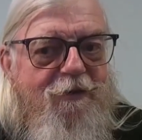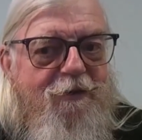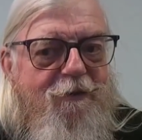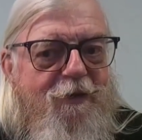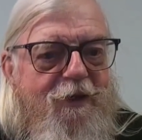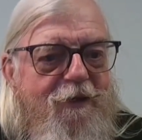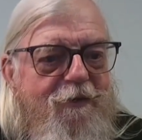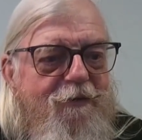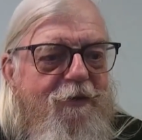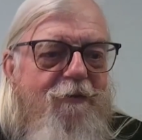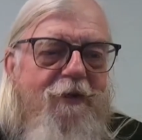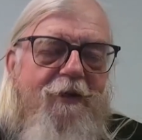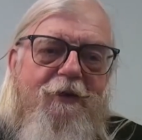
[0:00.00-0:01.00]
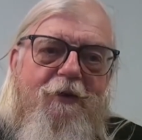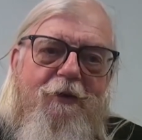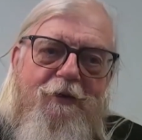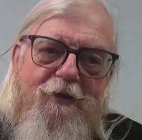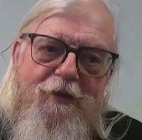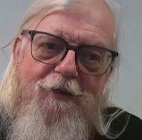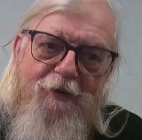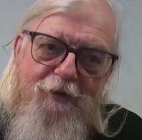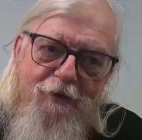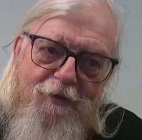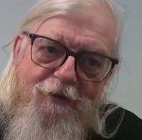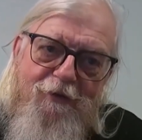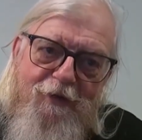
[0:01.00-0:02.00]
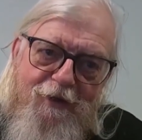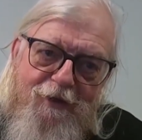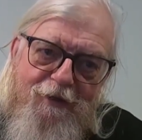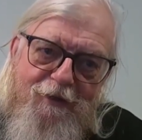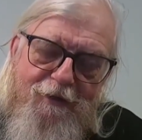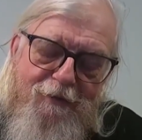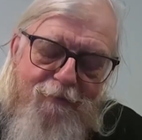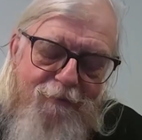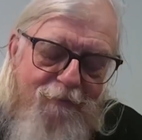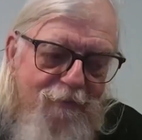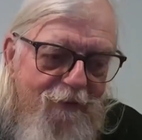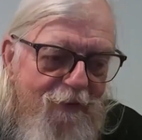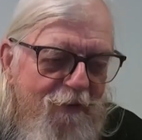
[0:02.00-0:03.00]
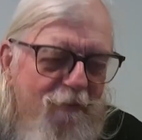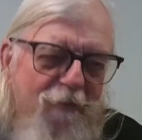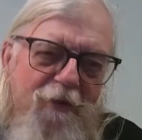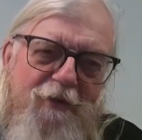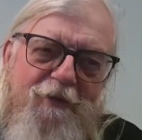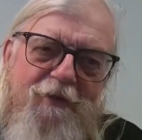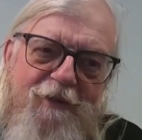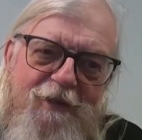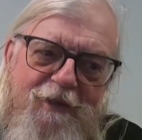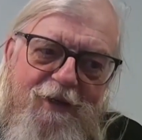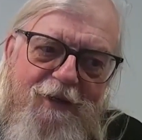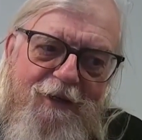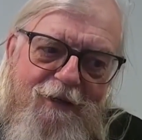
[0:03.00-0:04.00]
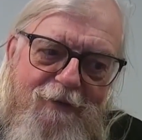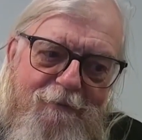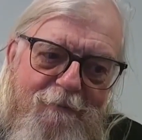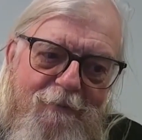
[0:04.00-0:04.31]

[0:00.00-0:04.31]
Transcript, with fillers: He goes, well, you've been gone a long time, military guy.